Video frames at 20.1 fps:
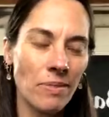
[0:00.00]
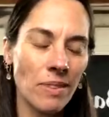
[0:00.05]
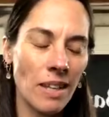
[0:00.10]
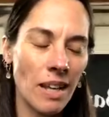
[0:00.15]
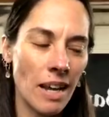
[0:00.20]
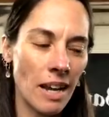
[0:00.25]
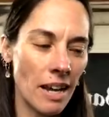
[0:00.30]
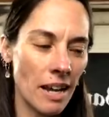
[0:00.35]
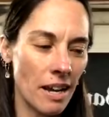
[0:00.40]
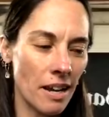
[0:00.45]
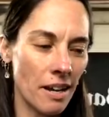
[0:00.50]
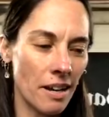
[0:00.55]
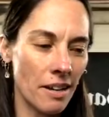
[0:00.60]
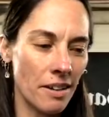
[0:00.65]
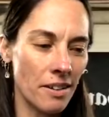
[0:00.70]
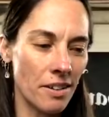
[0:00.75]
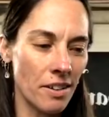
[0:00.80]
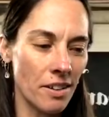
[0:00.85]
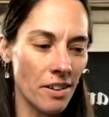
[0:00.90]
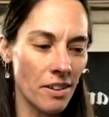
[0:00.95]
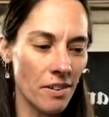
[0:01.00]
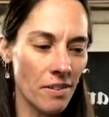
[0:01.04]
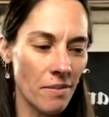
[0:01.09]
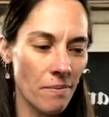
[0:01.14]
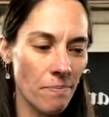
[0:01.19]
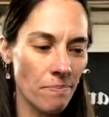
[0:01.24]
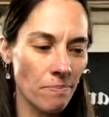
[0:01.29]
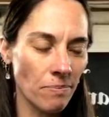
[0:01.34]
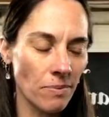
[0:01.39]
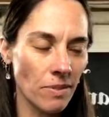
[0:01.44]
And
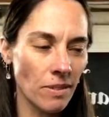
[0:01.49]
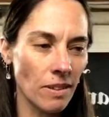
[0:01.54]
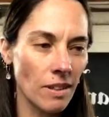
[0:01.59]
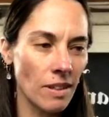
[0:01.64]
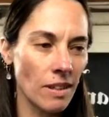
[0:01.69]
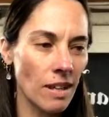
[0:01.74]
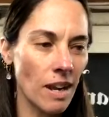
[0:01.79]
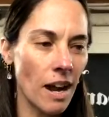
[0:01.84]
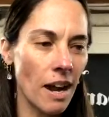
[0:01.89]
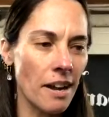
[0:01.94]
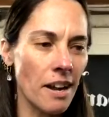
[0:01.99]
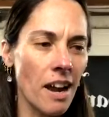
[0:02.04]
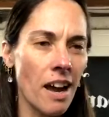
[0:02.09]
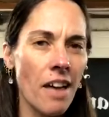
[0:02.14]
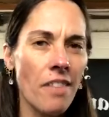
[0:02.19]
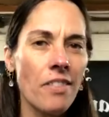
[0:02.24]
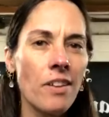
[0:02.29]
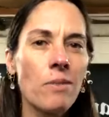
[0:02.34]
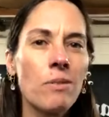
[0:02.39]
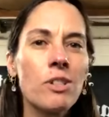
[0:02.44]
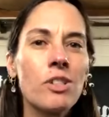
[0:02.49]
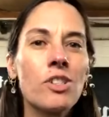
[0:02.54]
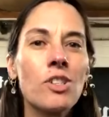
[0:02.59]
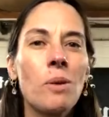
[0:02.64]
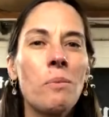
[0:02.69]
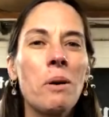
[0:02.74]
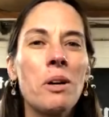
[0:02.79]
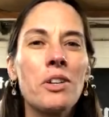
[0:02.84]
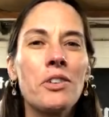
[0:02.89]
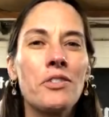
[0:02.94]
God, there was so
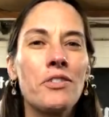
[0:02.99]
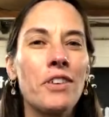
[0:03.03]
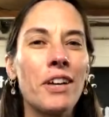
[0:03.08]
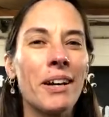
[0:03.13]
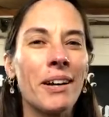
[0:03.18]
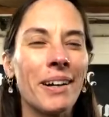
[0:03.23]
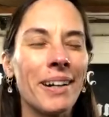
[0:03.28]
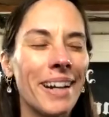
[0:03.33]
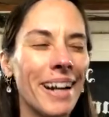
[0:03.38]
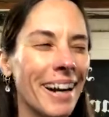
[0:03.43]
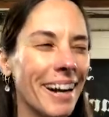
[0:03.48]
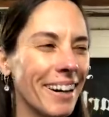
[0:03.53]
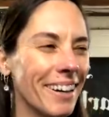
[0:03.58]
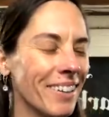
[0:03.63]
much fear in there.